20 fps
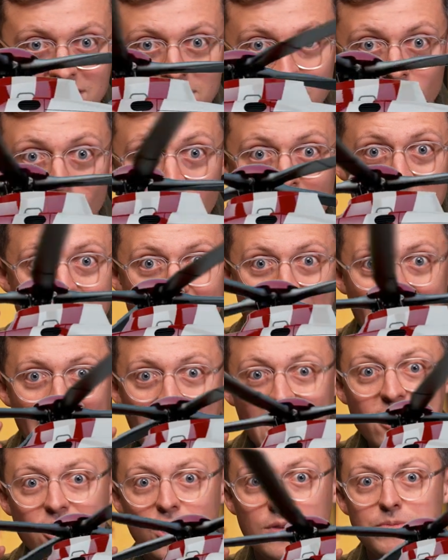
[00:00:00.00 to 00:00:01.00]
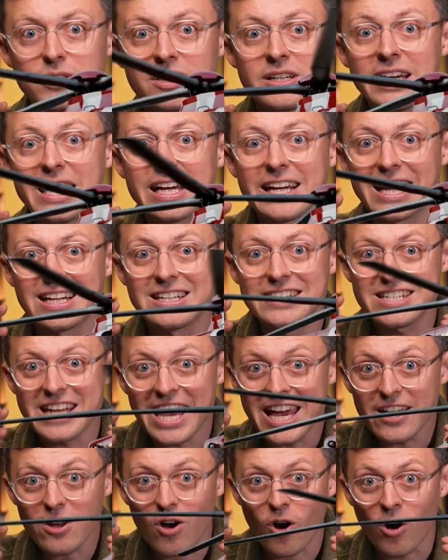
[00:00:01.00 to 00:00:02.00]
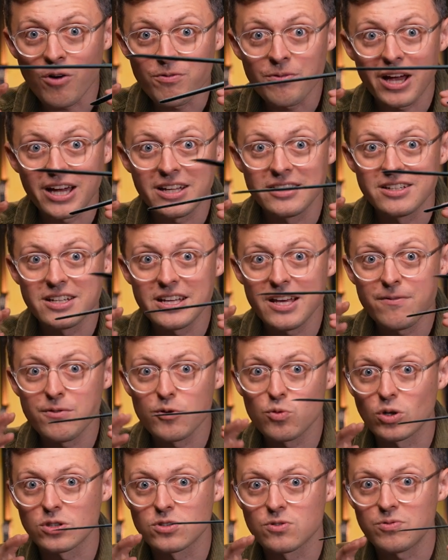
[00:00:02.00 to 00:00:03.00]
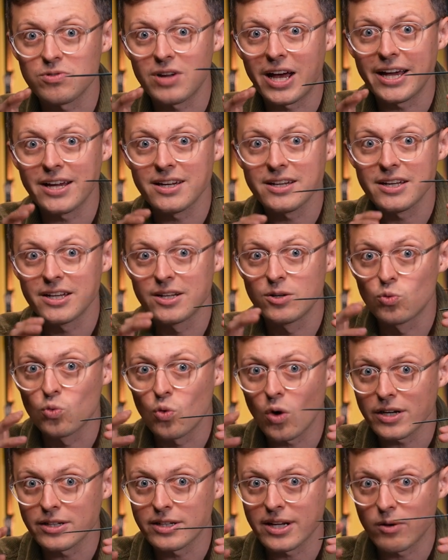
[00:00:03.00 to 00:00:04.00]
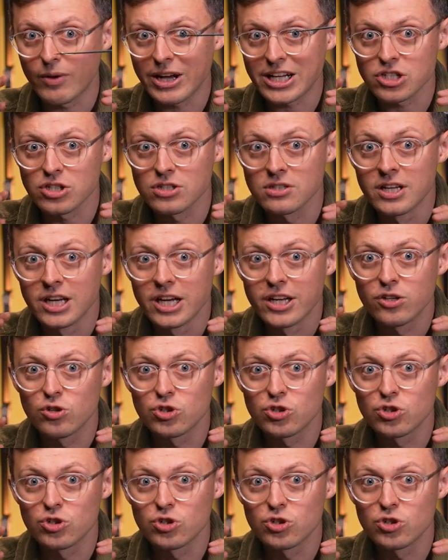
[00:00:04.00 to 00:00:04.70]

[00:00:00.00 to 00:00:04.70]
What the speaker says: So a helicopter can take off, and if you want to fly in one direction,